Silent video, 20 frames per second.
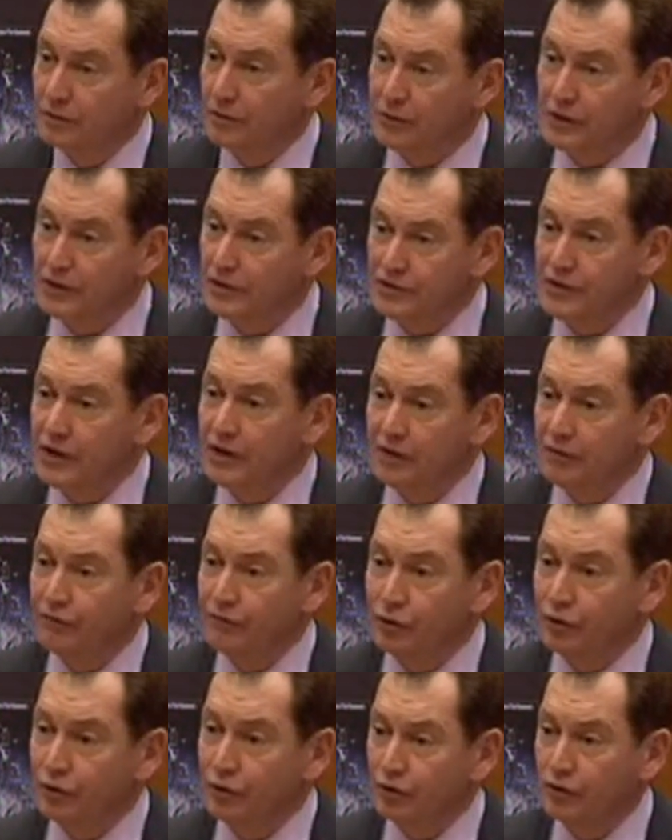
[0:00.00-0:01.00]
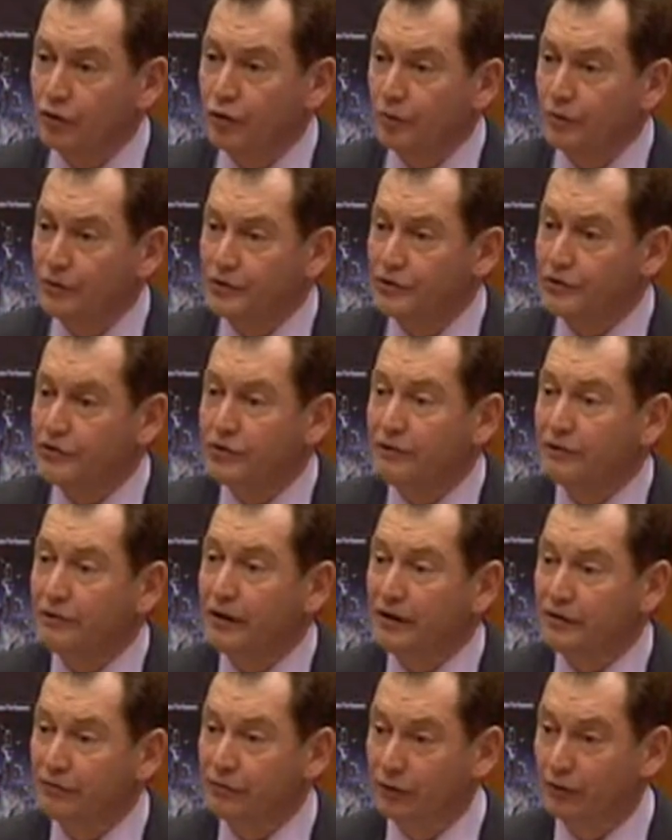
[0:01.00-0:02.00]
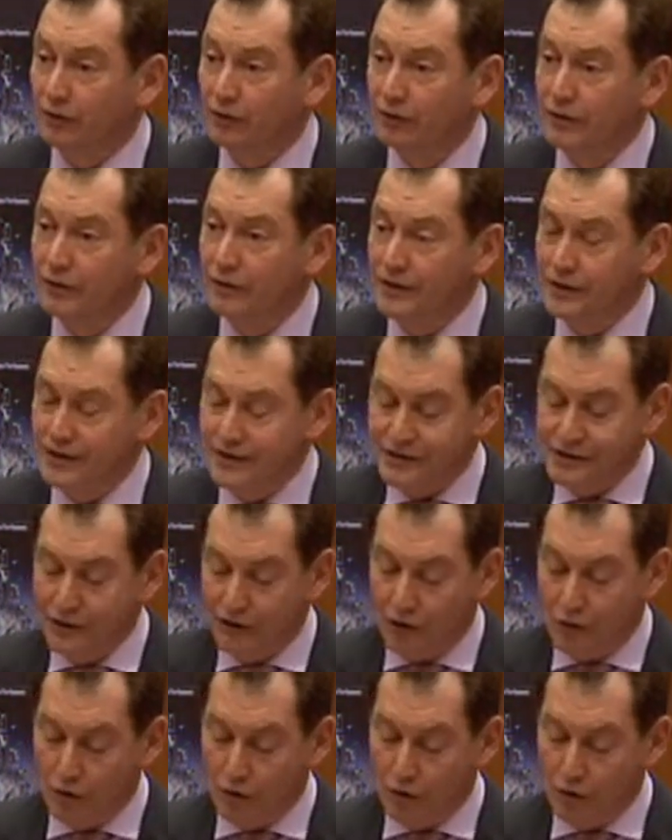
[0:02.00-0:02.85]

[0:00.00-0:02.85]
because after all, human survival is the